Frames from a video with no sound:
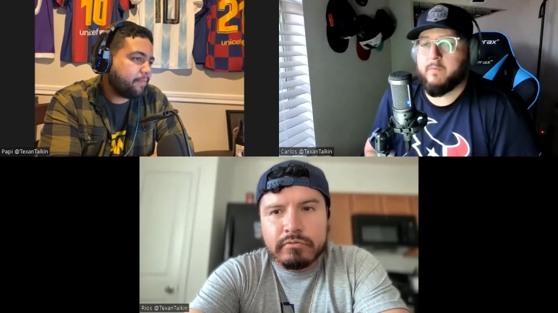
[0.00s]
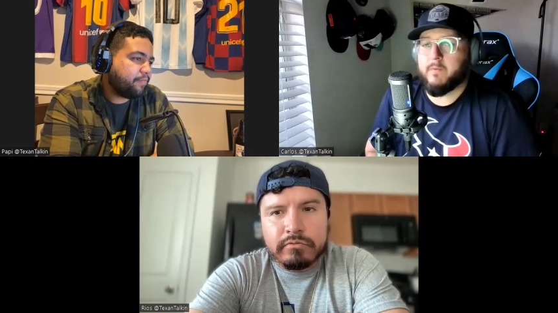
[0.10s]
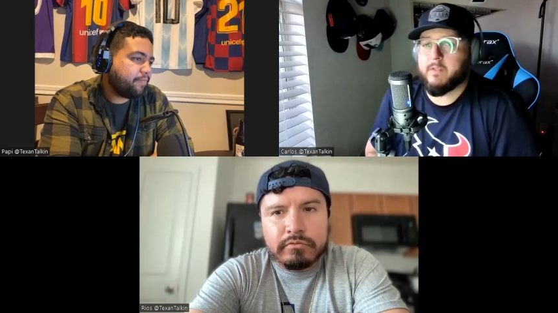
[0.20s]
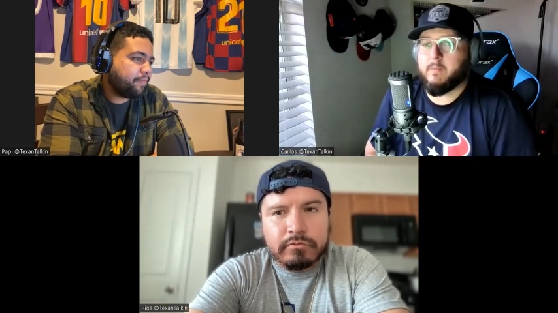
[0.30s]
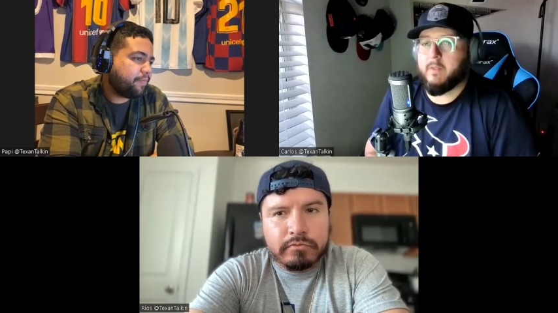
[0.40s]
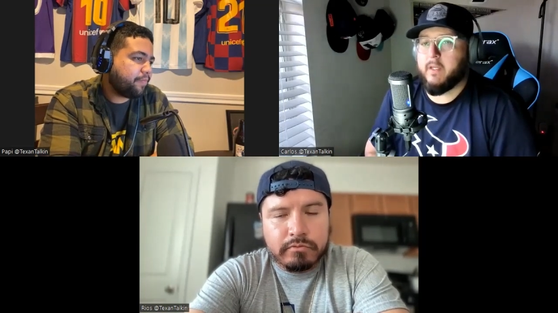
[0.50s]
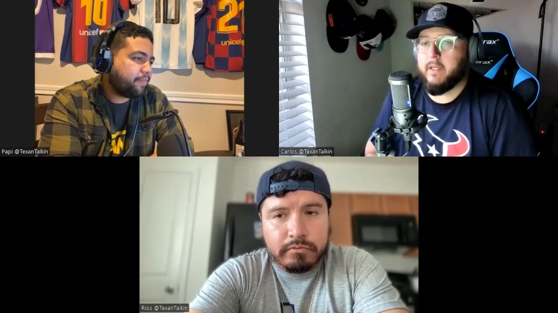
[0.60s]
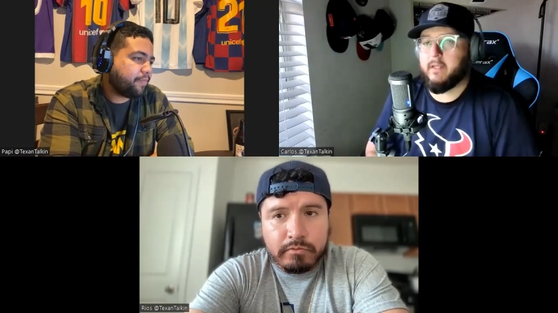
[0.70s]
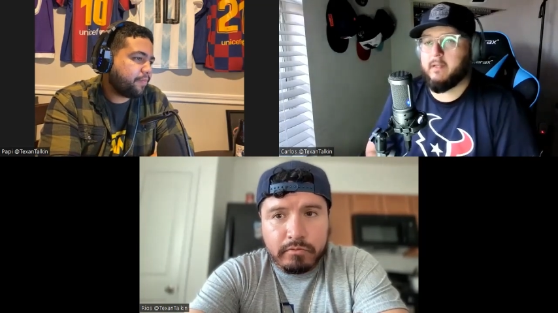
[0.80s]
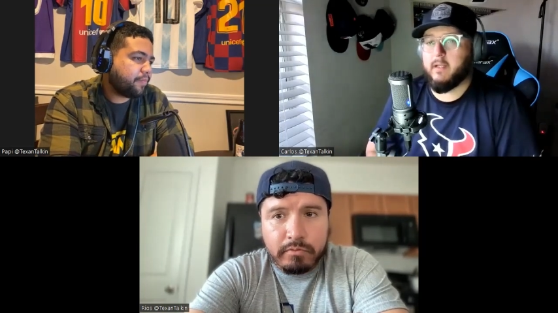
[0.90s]
Speaker 1: it with full steam
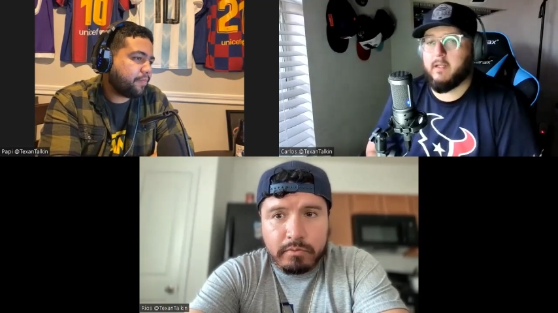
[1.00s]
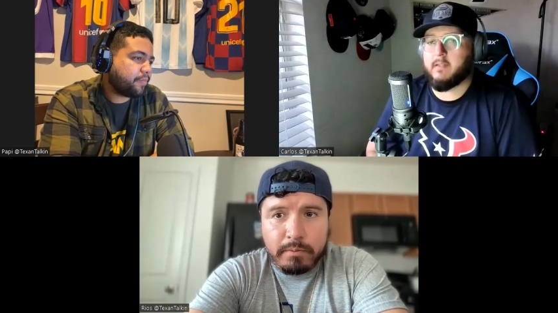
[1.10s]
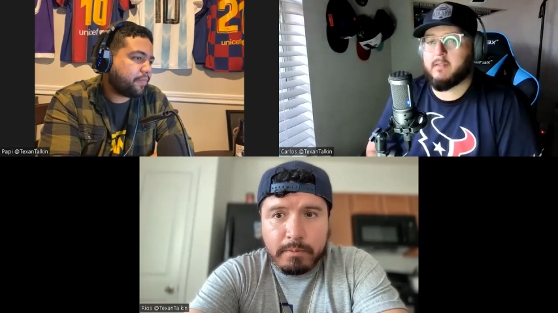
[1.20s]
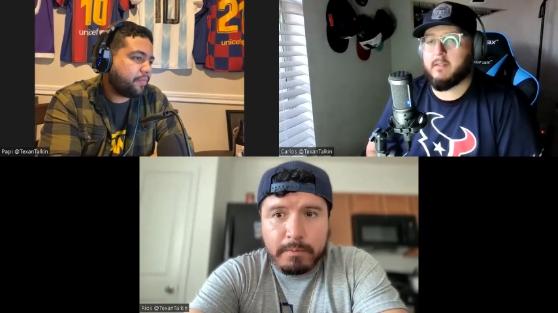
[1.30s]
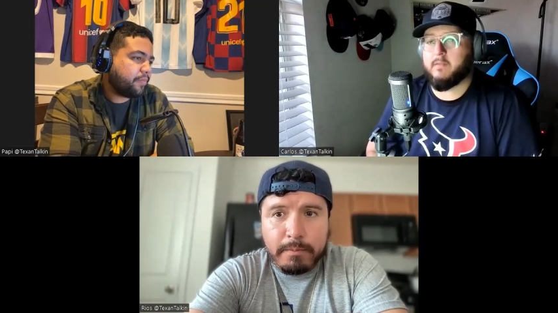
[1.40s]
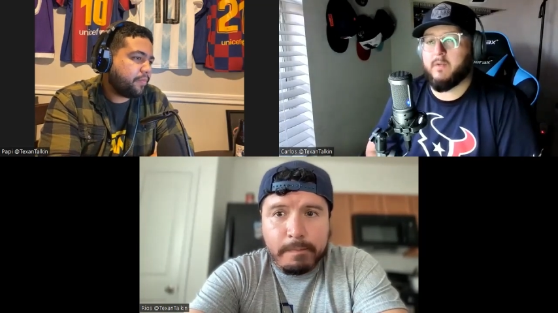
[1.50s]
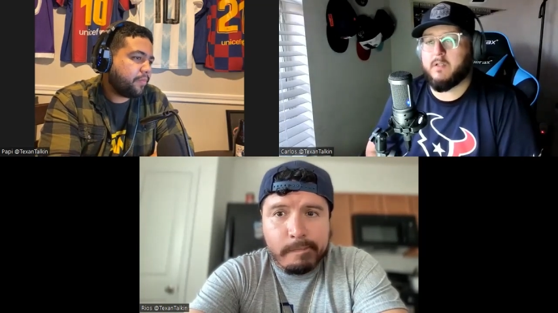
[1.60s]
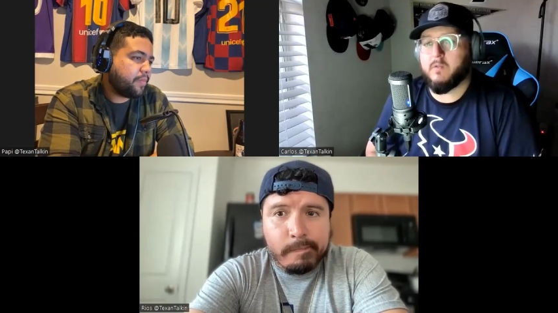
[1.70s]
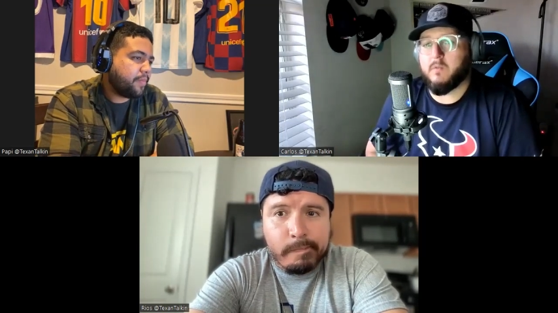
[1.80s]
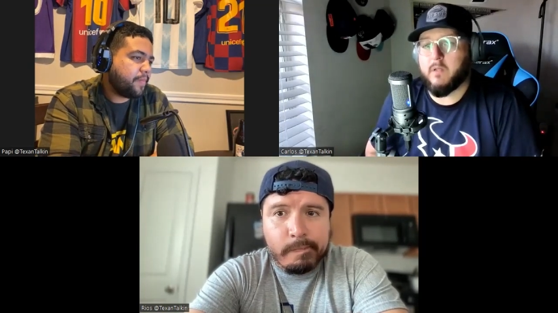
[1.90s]
ahead, and it's a
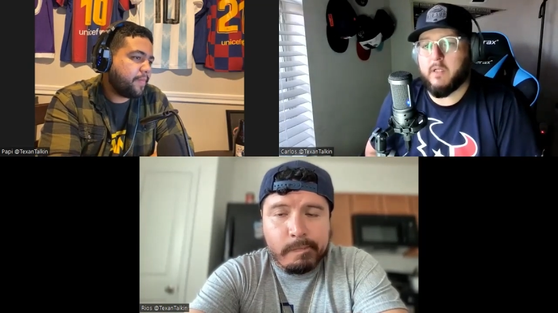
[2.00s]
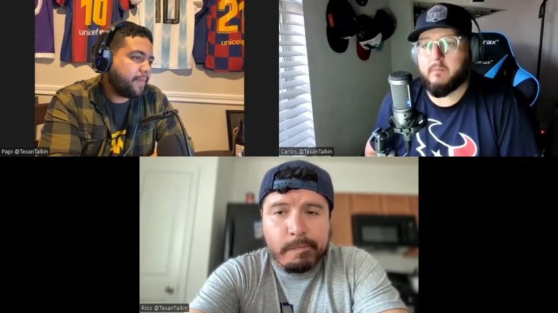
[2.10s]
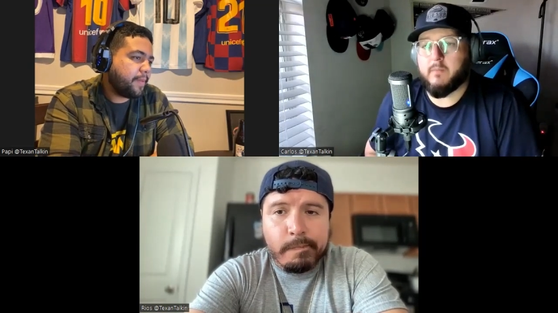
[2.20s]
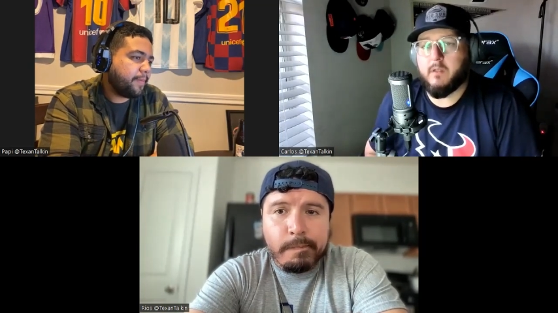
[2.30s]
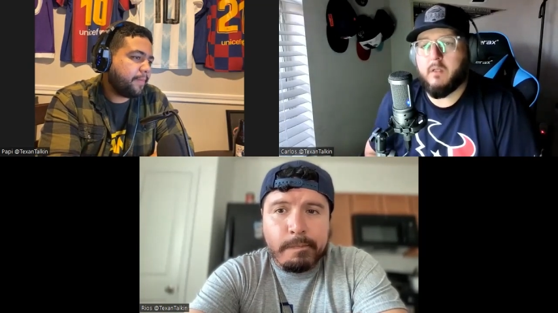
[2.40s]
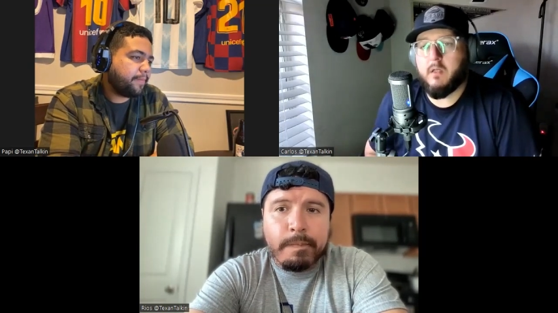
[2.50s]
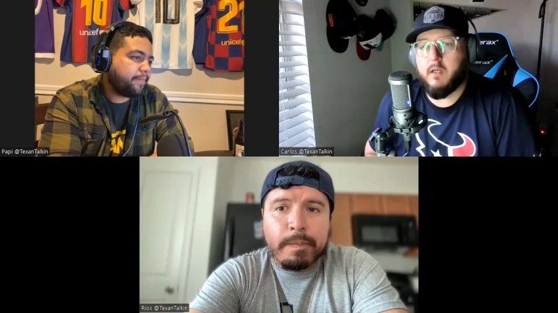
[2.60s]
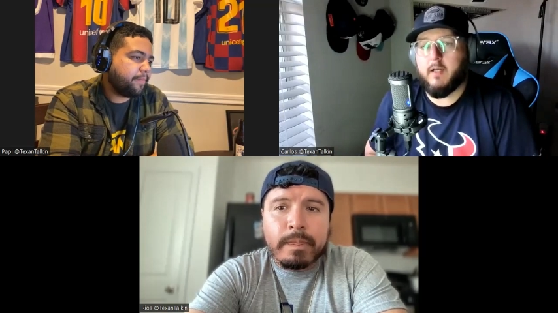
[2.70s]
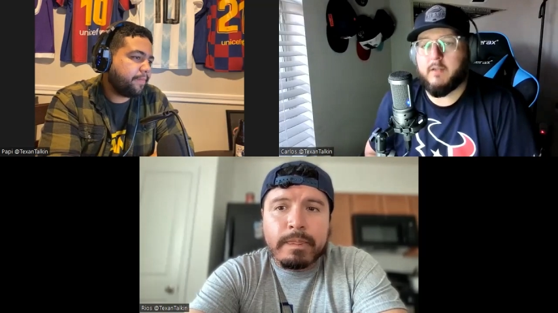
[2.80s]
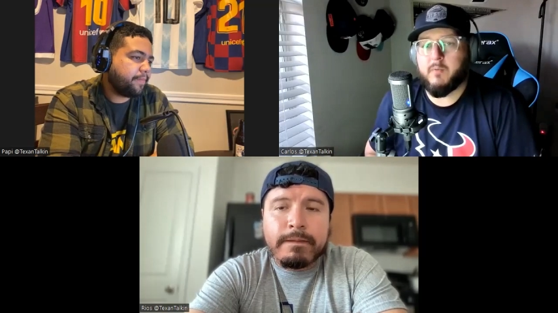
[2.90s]
divisional game.
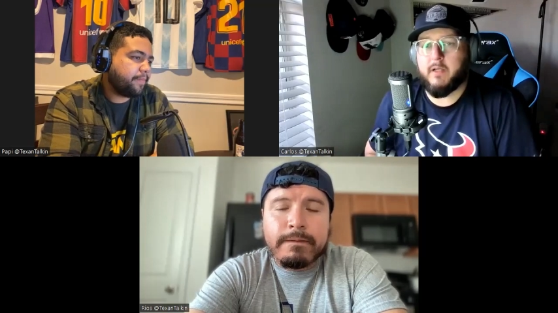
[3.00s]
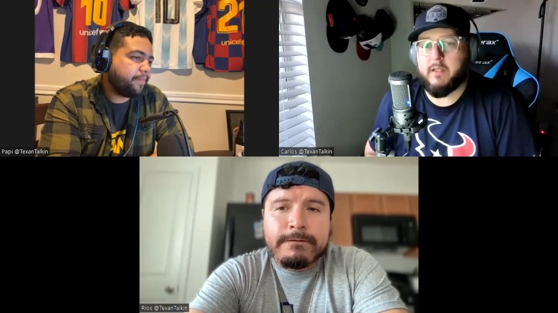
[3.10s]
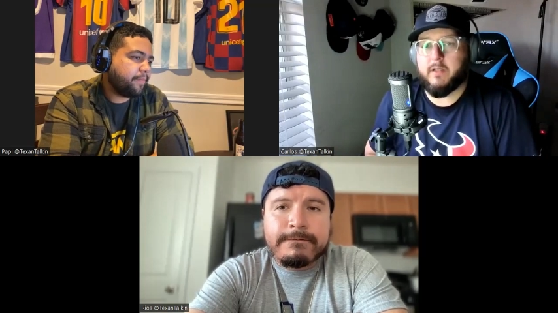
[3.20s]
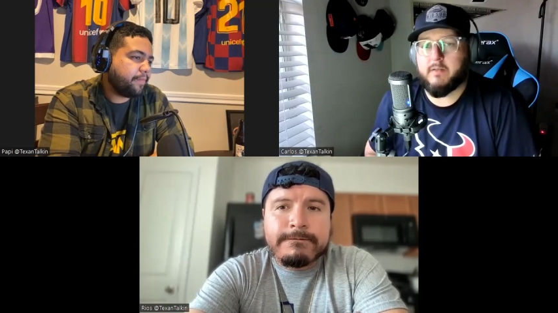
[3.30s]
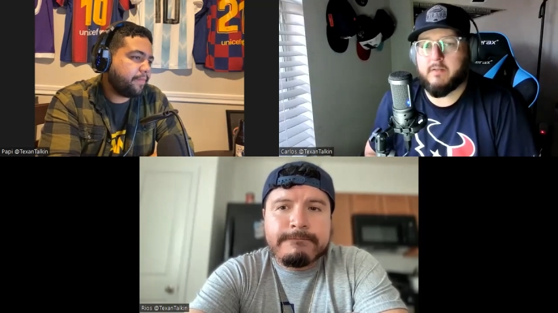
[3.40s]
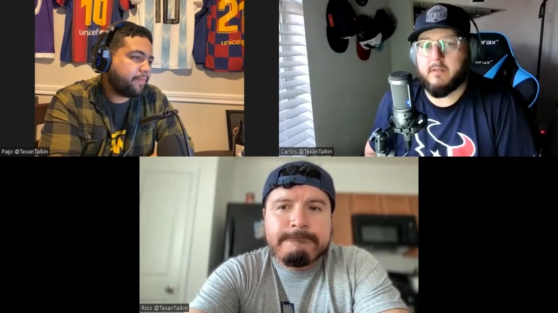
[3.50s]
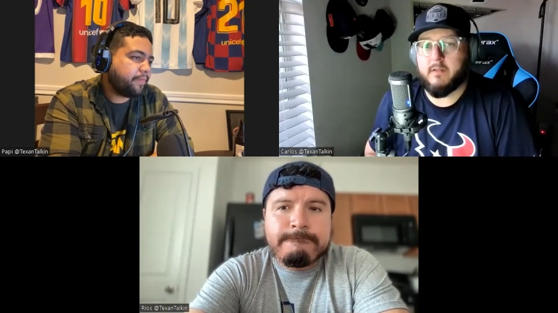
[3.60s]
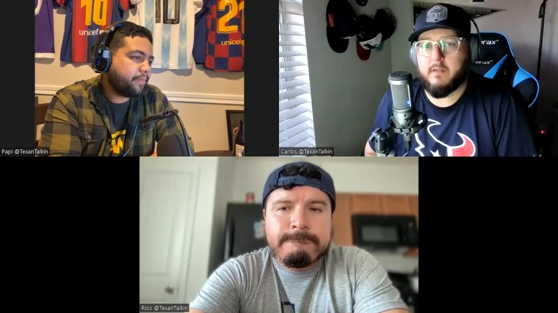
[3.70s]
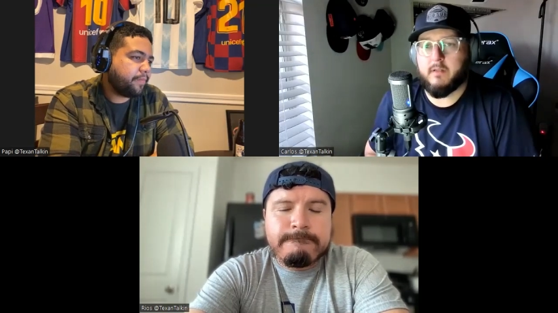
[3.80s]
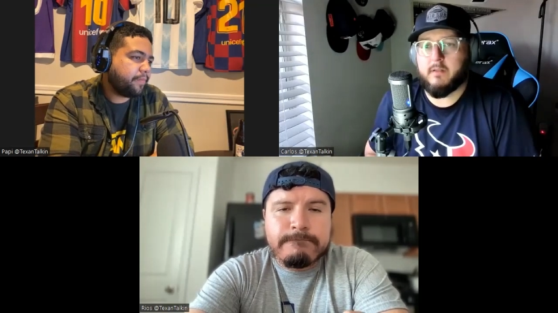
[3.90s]
Uh, they're playing
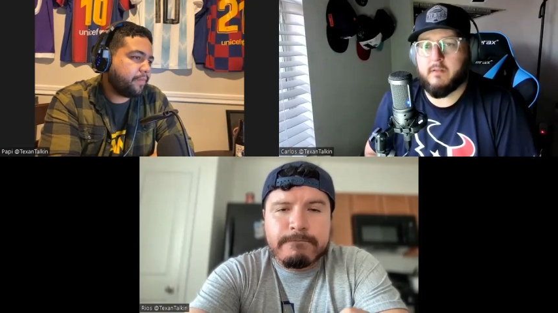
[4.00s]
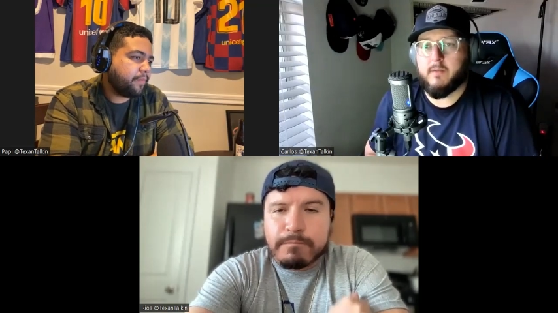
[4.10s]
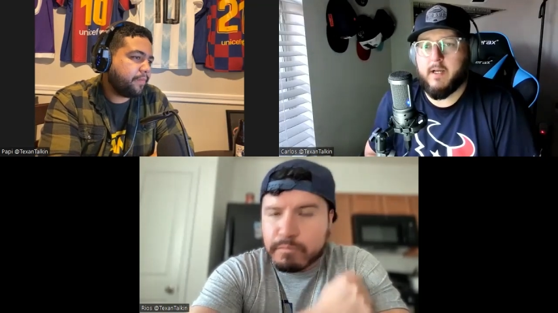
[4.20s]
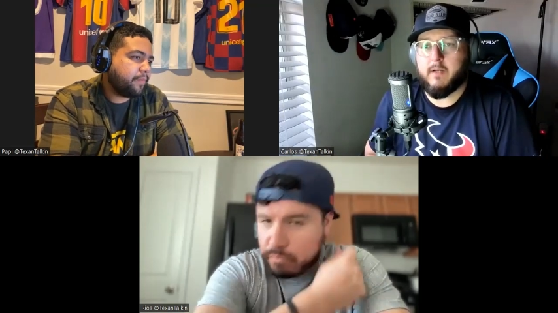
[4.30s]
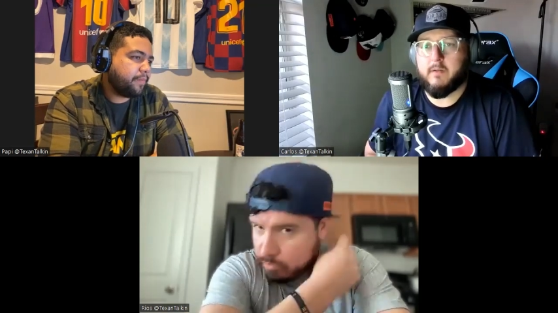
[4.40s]
against the uh, the